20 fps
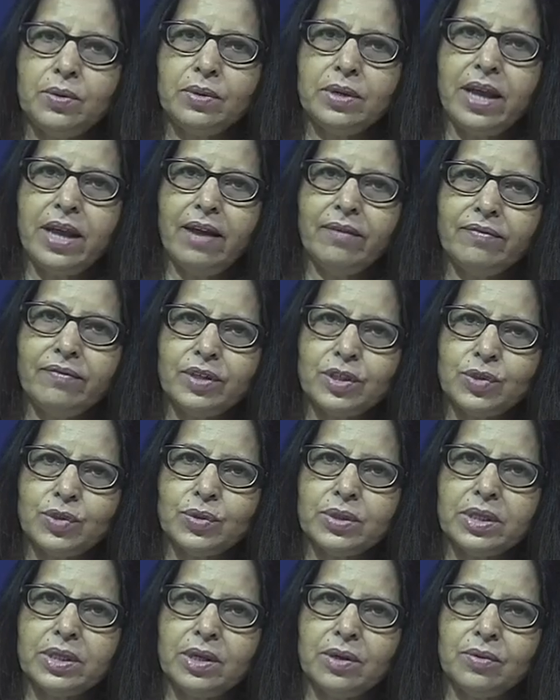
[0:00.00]
not have
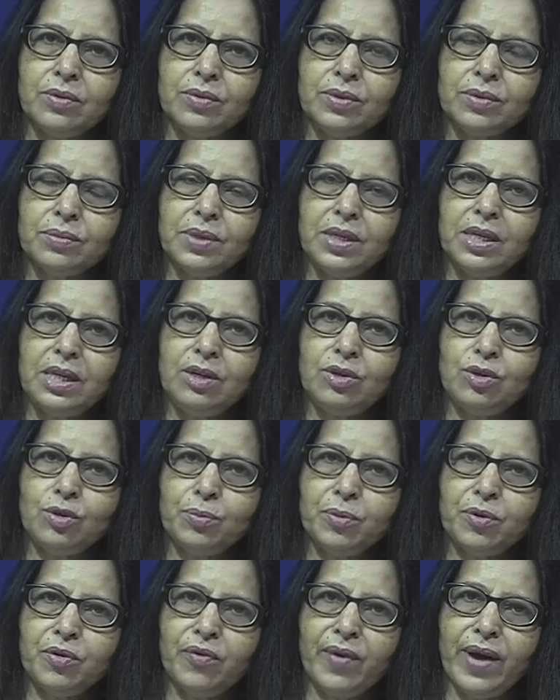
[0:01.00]
visual cues, we need to
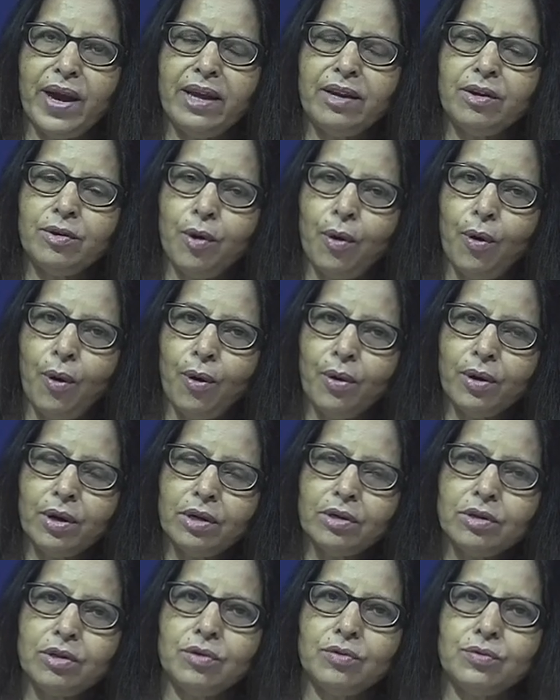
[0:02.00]
provide
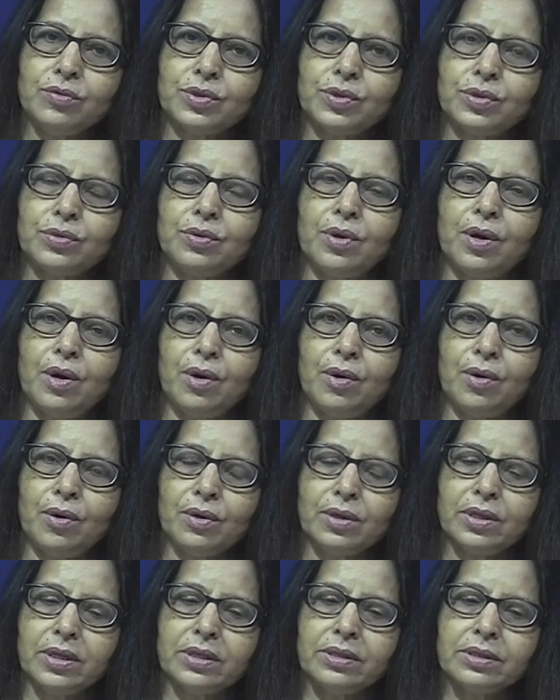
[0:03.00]
oral cues to our
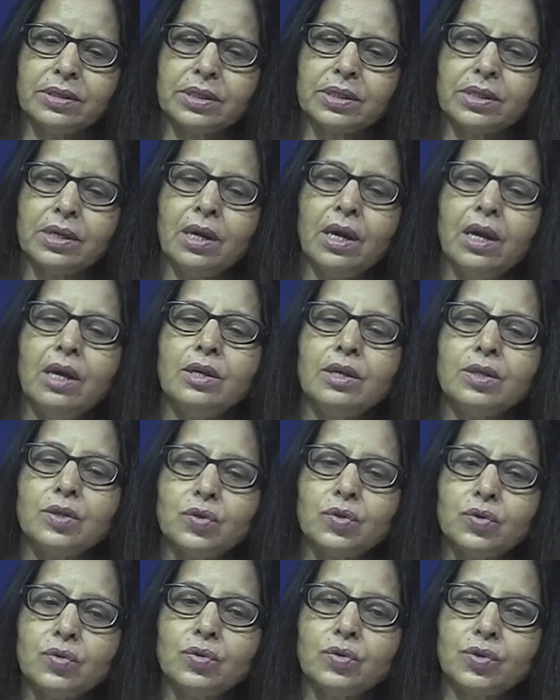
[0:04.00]
audience
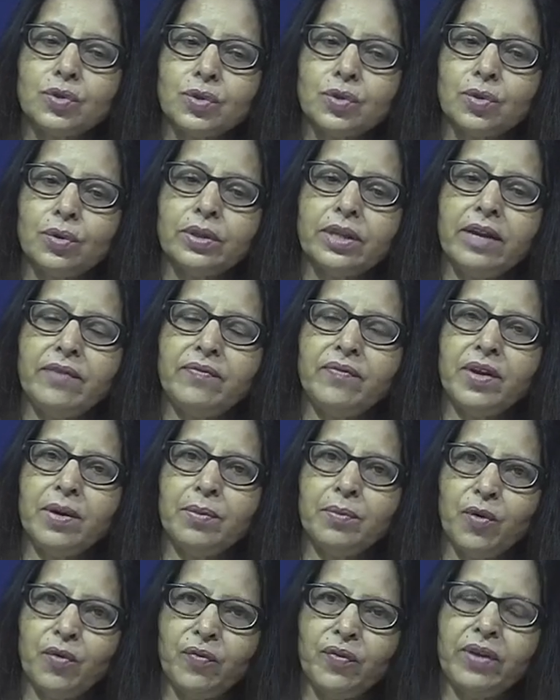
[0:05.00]
to show that we are
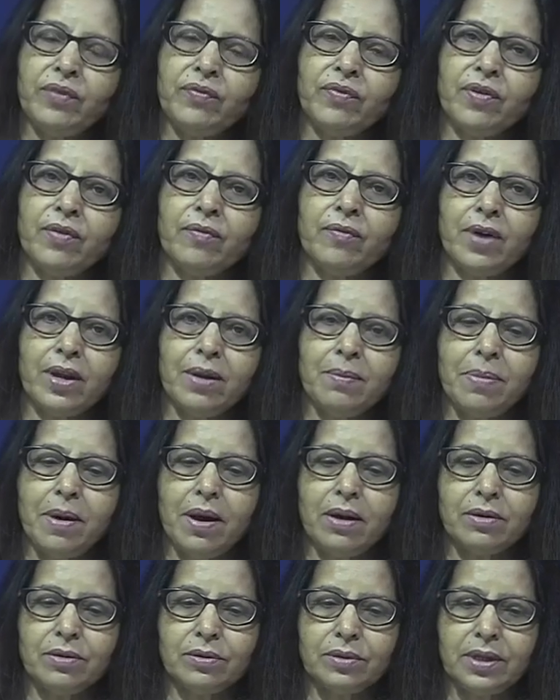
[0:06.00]
moving from one
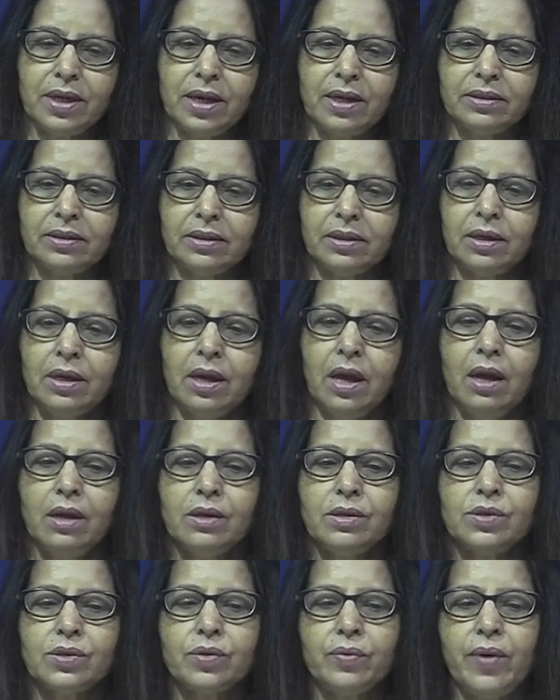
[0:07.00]
part to the other.
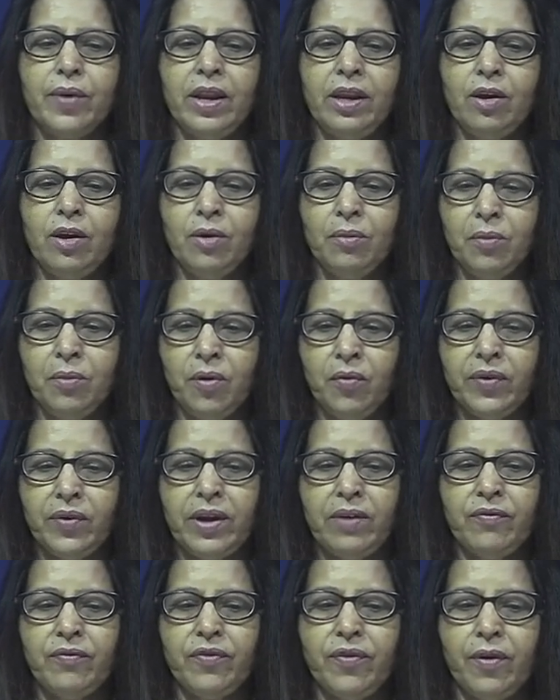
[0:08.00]
So, when you are
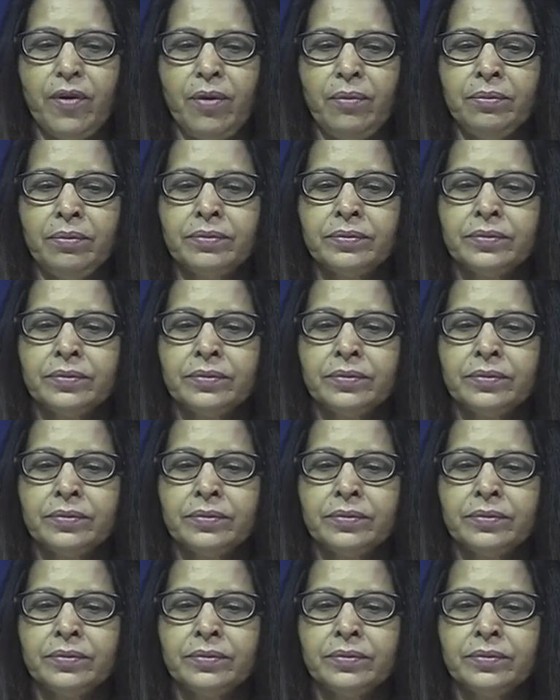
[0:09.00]
moving from